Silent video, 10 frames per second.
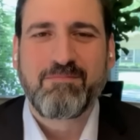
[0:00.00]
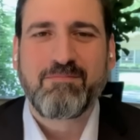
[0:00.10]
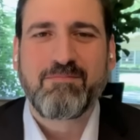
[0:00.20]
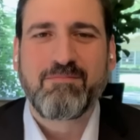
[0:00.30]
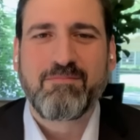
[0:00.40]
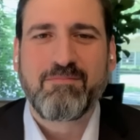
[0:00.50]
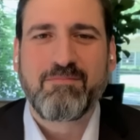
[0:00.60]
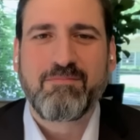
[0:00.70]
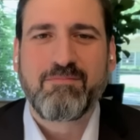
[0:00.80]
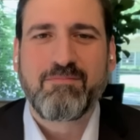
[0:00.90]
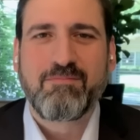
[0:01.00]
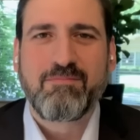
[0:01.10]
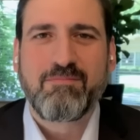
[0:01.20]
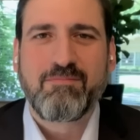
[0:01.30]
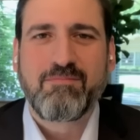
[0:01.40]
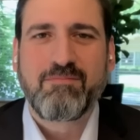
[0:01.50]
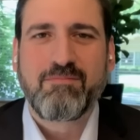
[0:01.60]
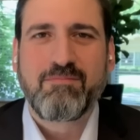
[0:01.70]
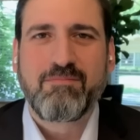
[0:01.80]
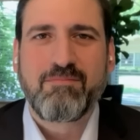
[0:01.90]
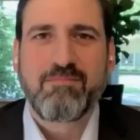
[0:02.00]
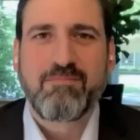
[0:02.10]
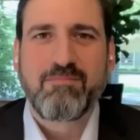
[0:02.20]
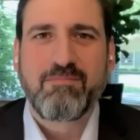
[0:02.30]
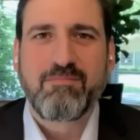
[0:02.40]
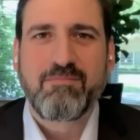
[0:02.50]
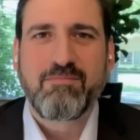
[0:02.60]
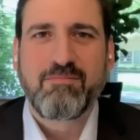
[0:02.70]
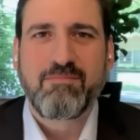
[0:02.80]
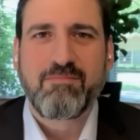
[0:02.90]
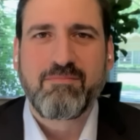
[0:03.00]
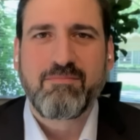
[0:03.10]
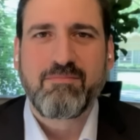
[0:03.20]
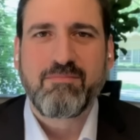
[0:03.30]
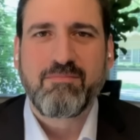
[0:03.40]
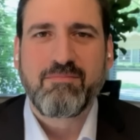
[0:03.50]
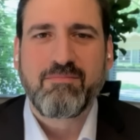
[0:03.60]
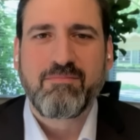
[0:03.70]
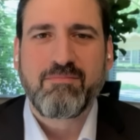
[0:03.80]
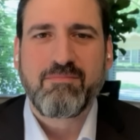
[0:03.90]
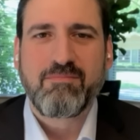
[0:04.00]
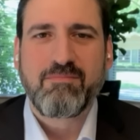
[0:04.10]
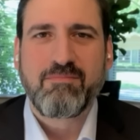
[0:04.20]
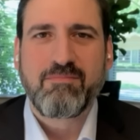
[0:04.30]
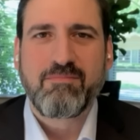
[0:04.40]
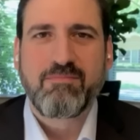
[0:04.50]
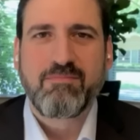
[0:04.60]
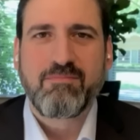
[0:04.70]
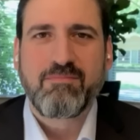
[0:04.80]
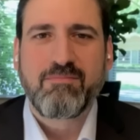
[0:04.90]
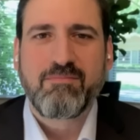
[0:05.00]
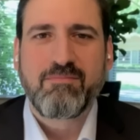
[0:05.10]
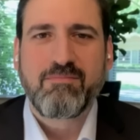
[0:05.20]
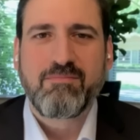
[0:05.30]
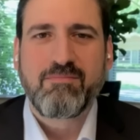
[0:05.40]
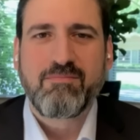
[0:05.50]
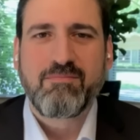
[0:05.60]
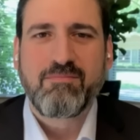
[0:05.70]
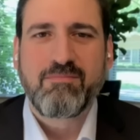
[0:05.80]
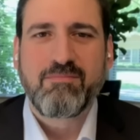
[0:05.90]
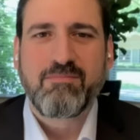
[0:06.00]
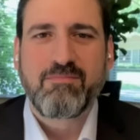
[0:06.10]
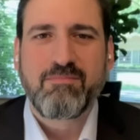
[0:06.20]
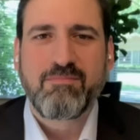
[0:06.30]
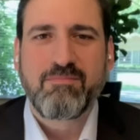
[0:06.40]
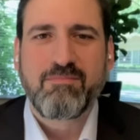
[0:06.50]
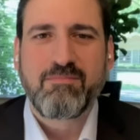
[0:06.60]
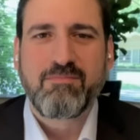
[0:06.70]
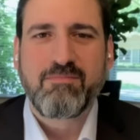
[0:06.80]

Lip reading: [no speech]